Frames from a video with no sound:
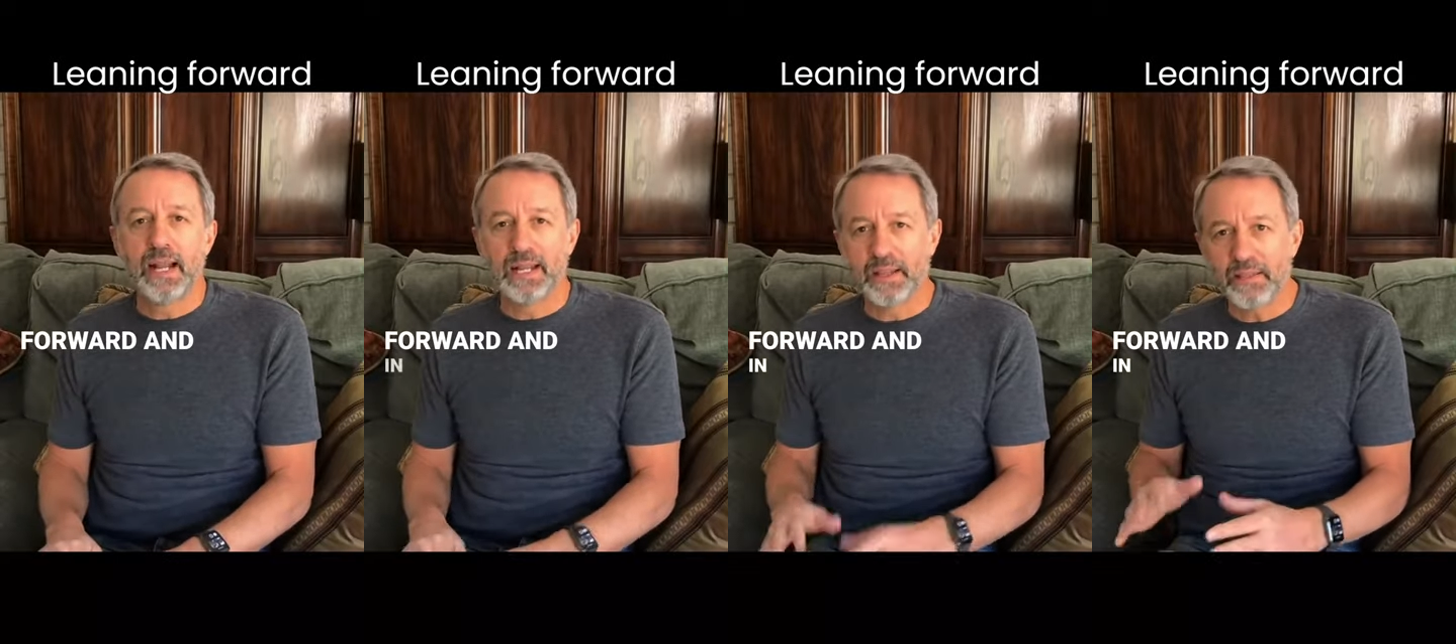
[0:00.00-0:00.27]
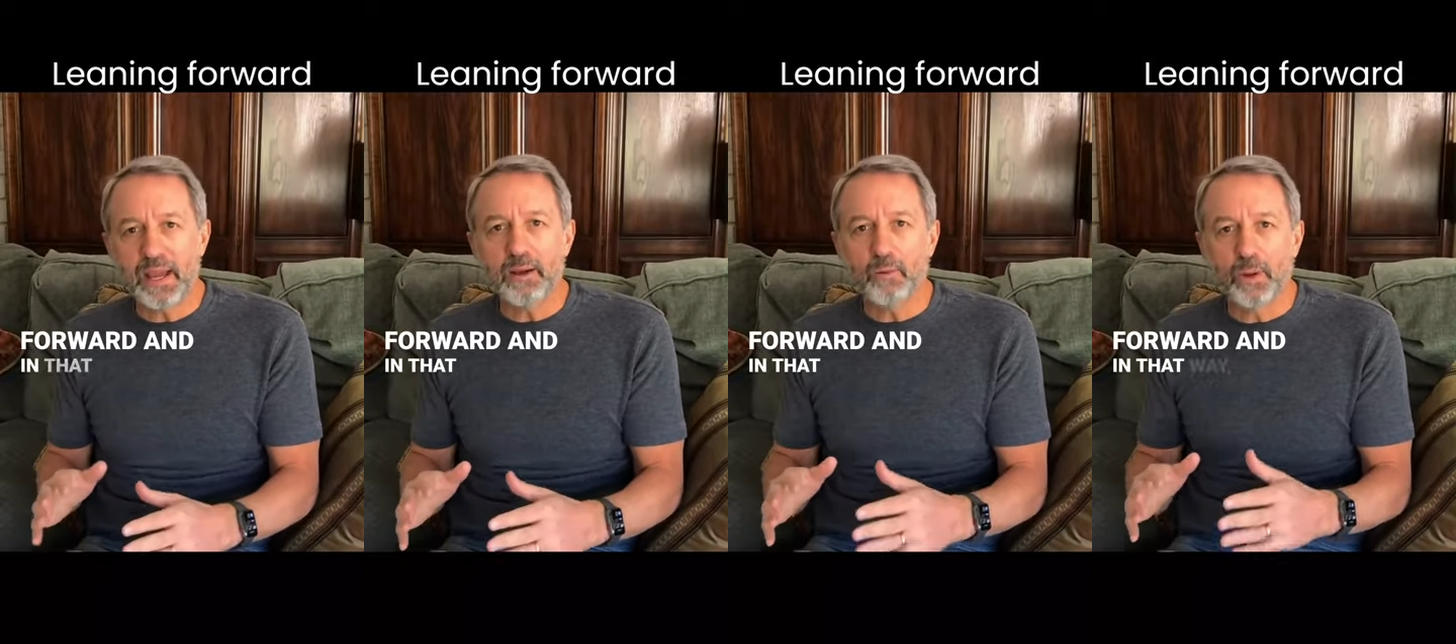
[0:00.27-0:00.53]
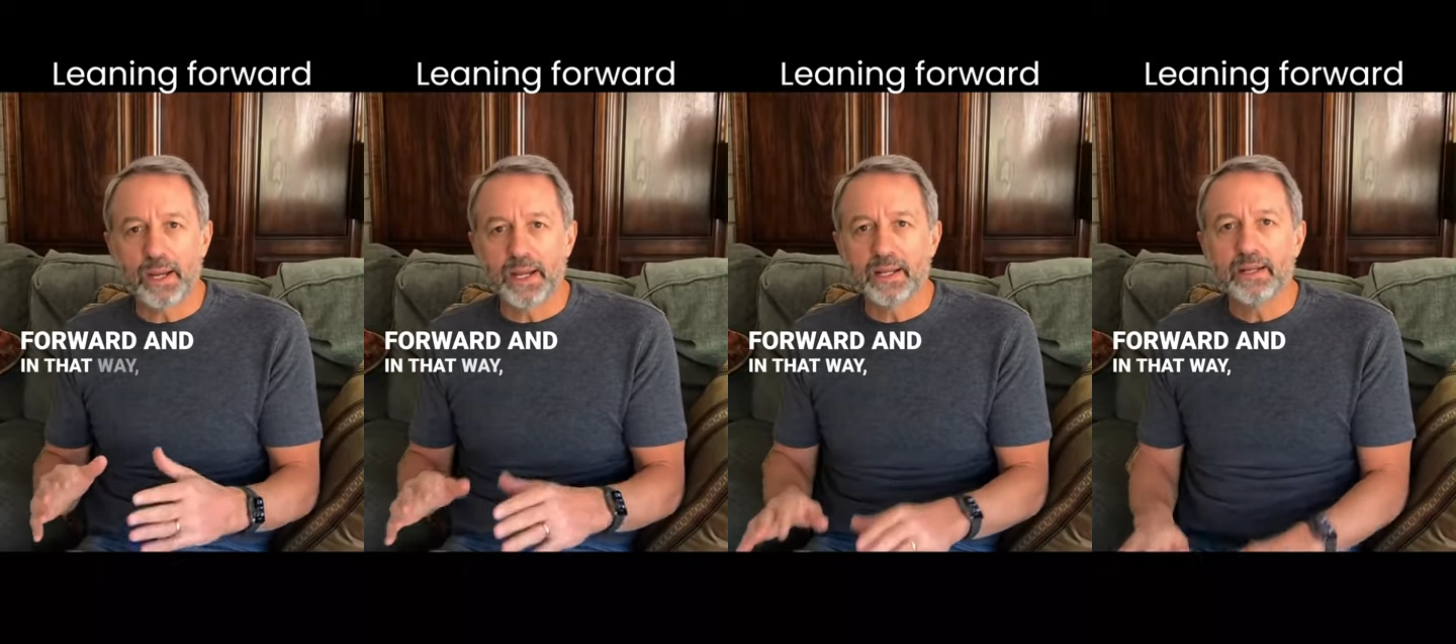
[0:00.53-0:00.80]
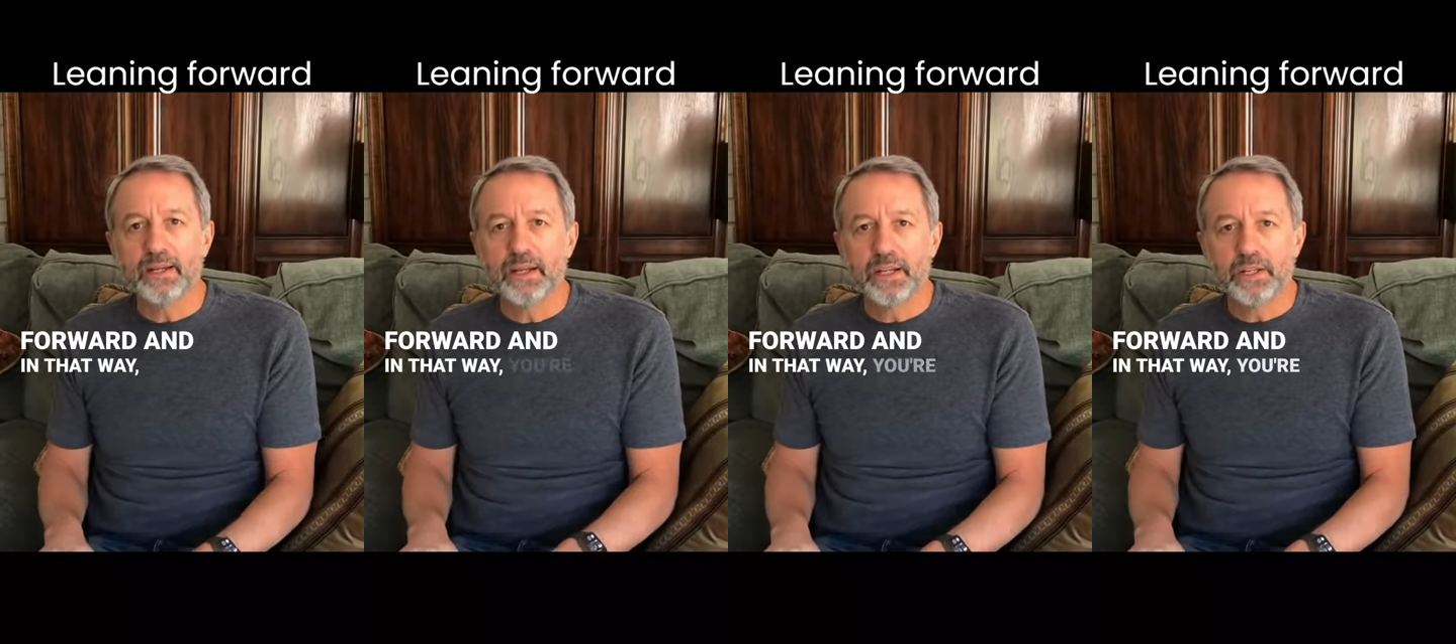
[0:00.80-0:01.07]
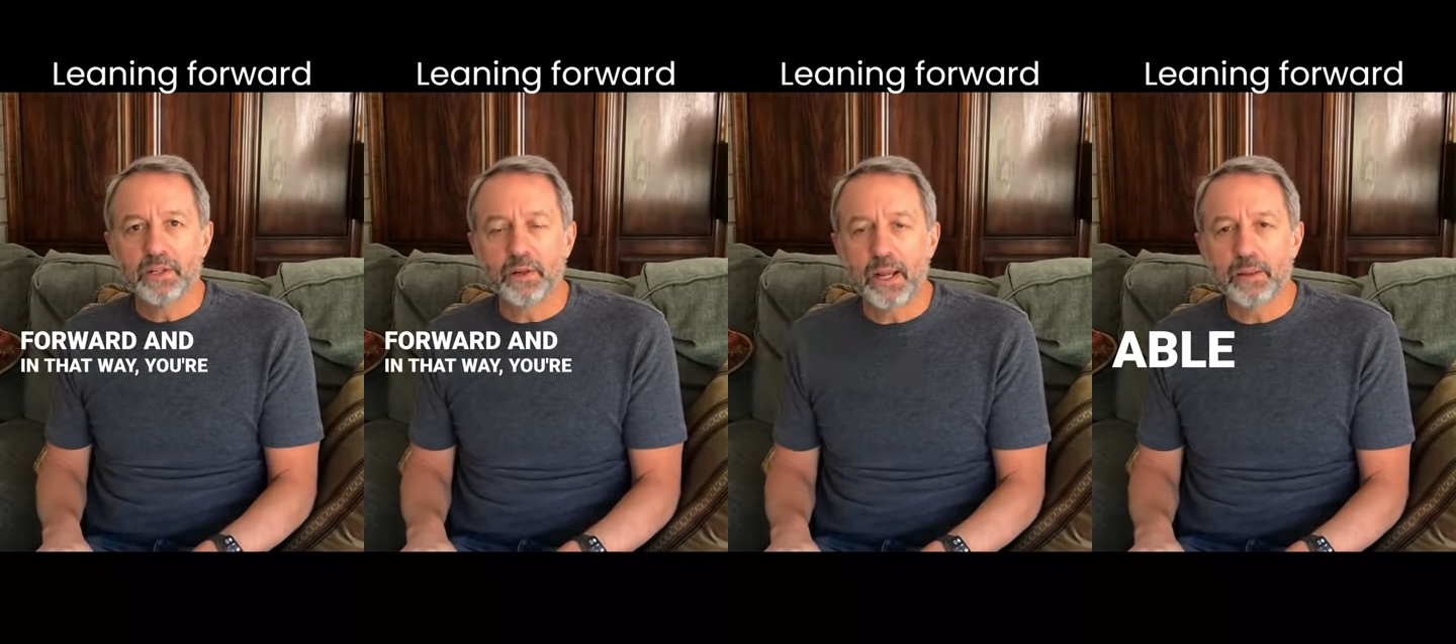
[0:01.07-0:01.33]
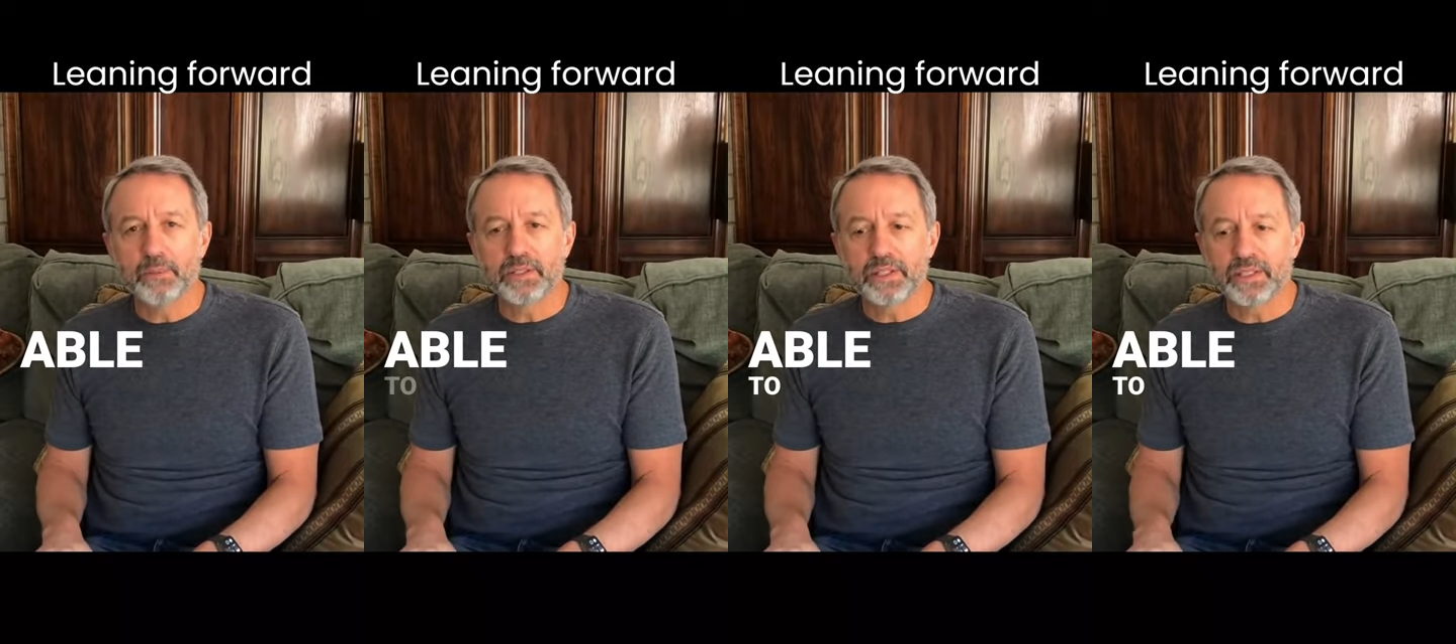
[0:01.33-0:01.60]
And in that way,
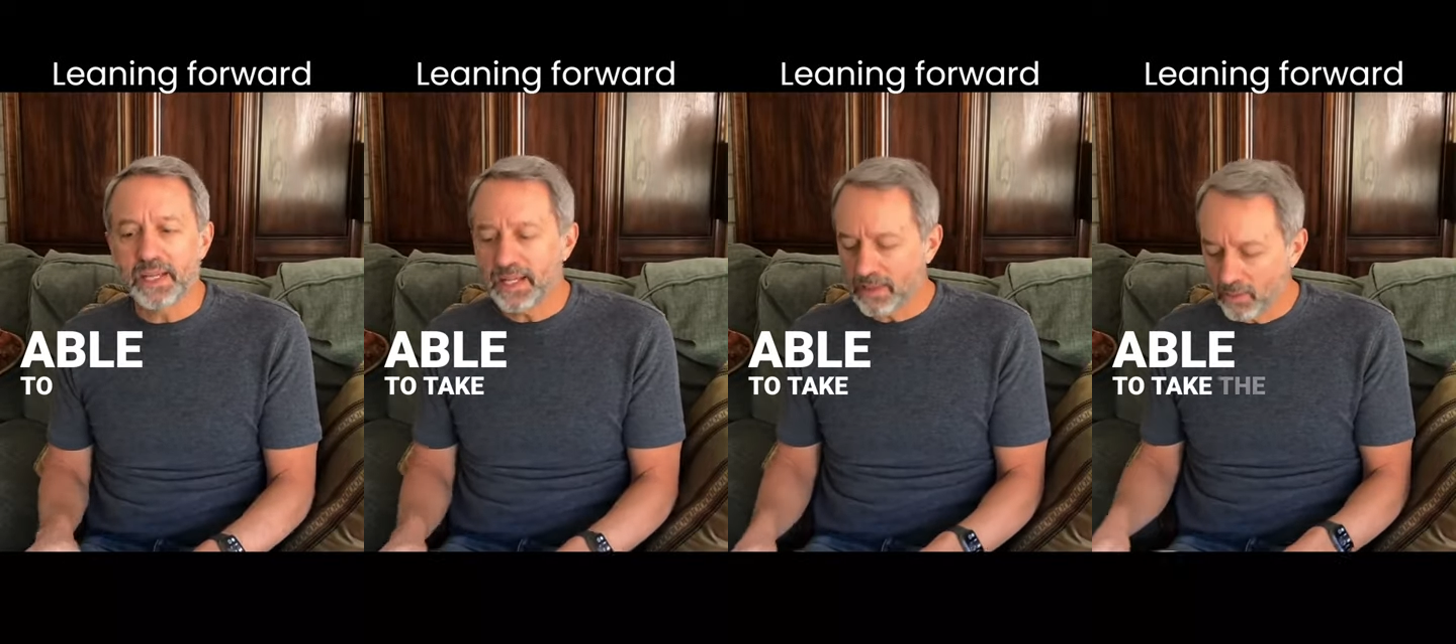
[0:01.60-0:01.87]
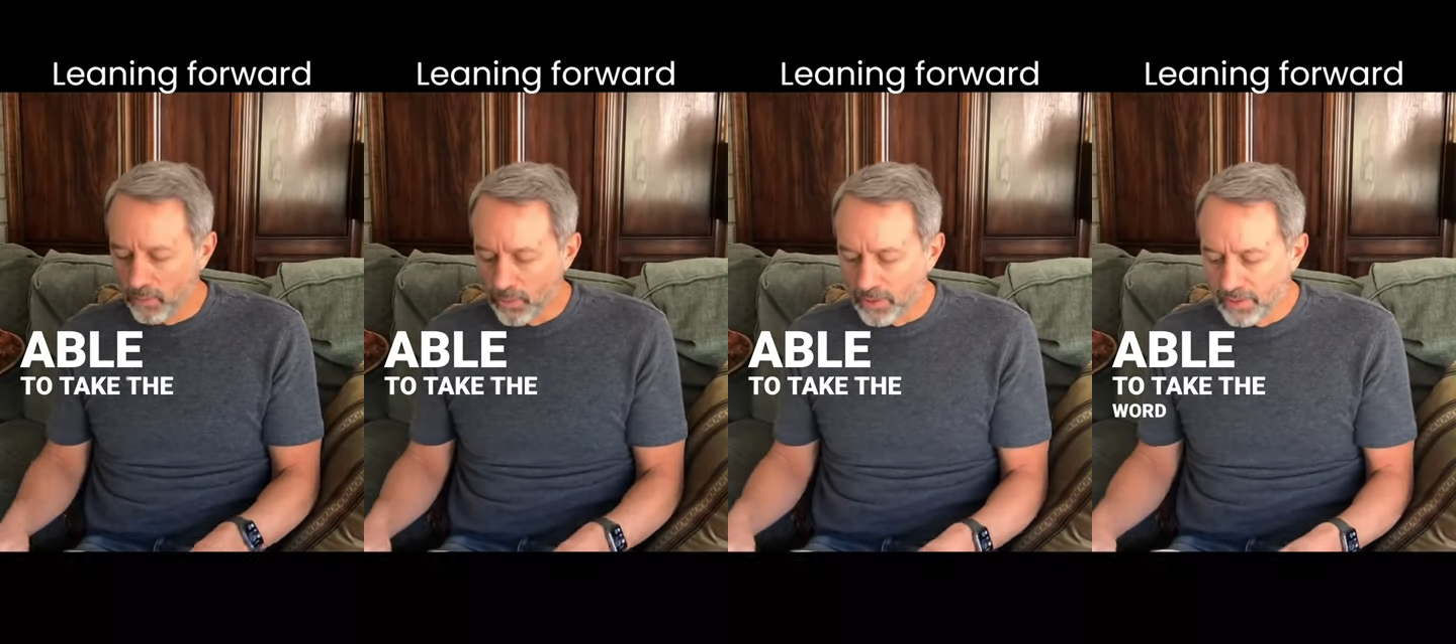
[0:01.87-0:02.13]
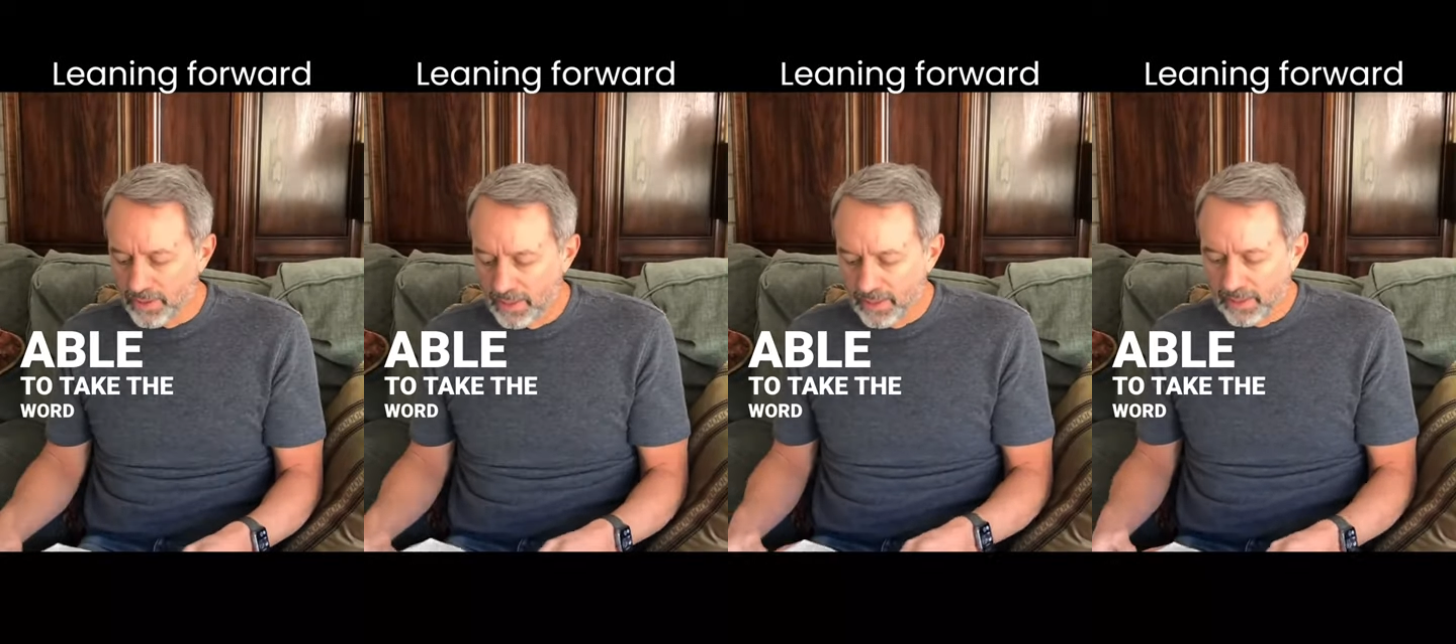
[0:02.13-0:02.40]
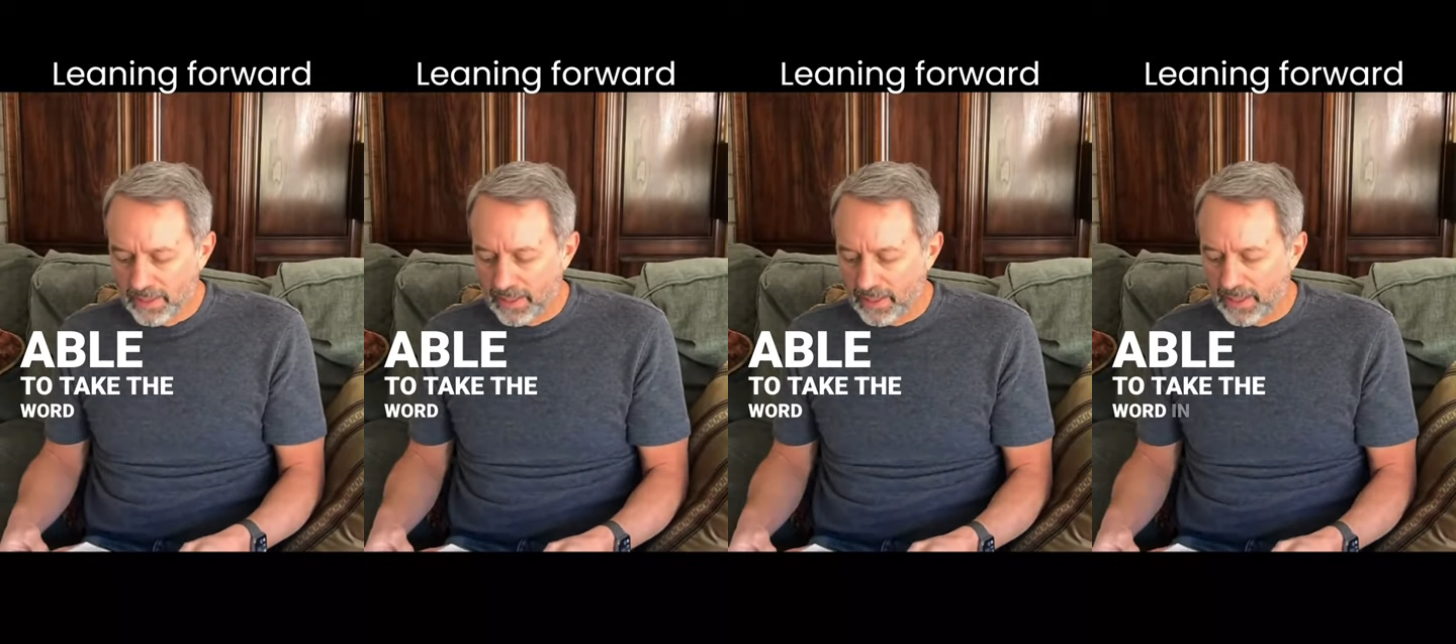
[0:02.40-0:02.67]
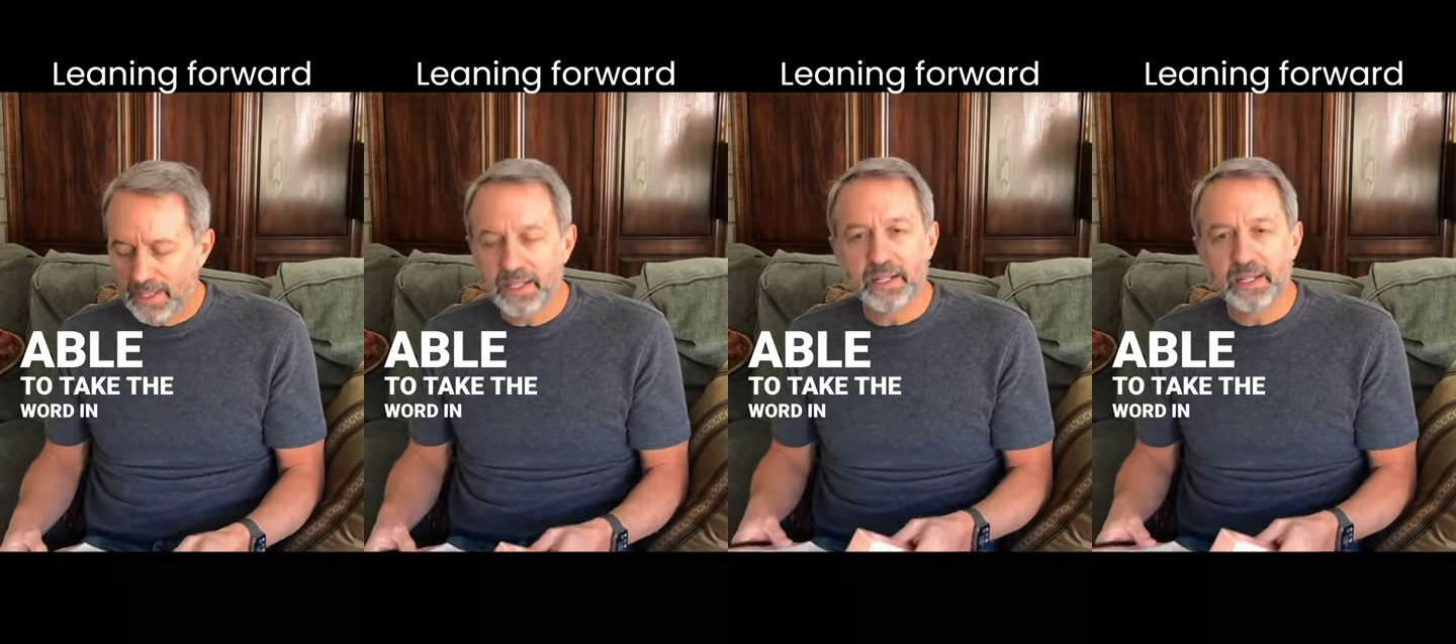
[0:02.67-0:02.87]
you're able to take the word uh,